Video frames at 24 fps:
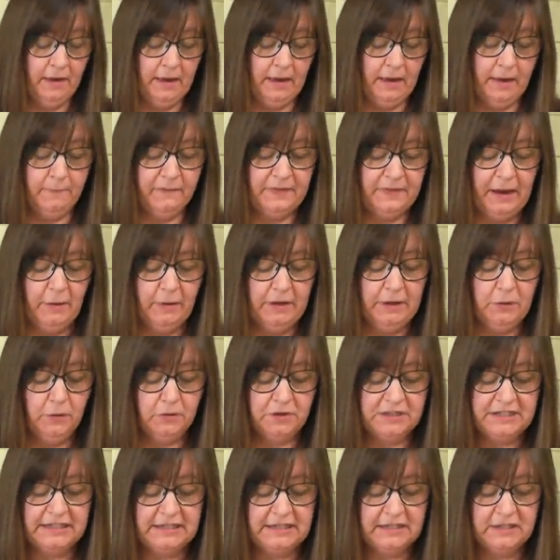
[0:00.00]
Now, I
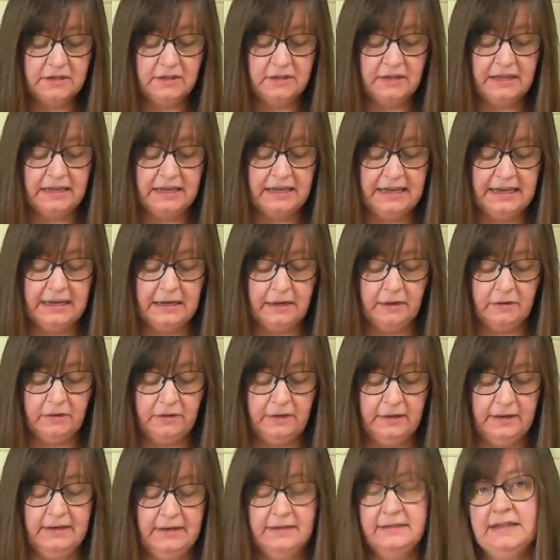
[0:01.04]
looked into the ink
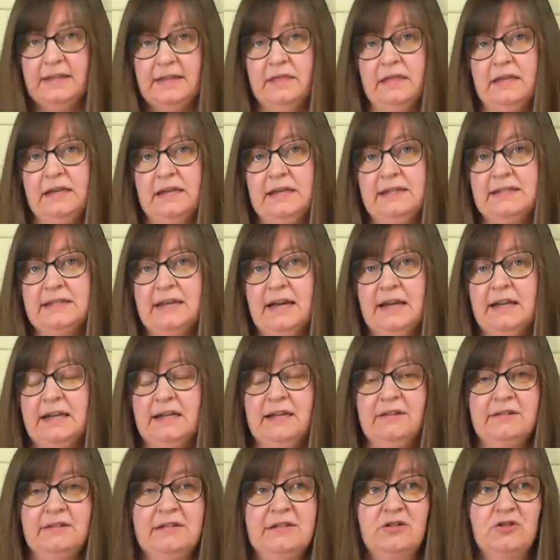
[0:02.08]
that is in these, and
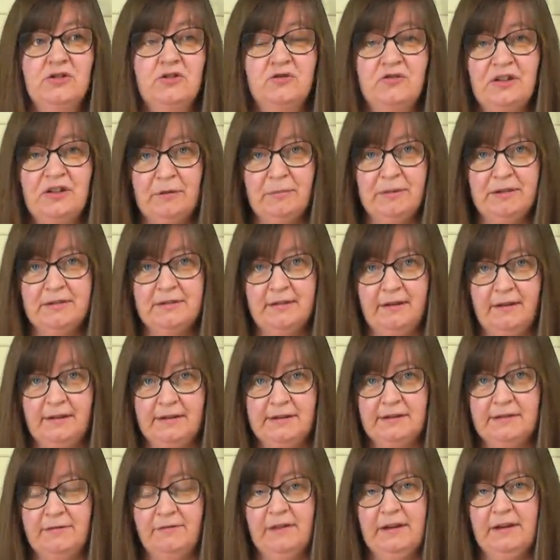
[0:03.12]
it's extremely
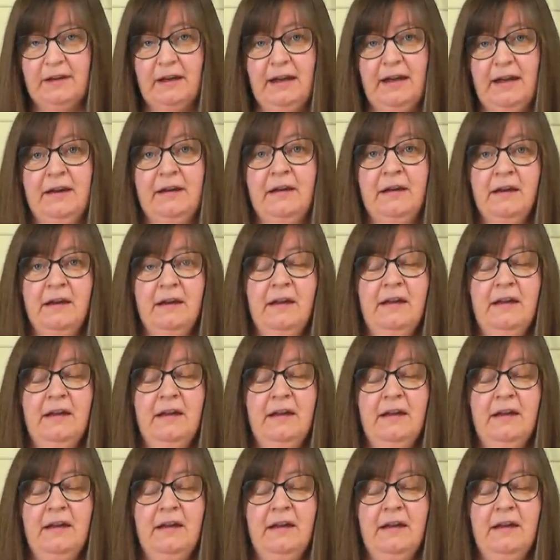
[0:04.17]
scientific, and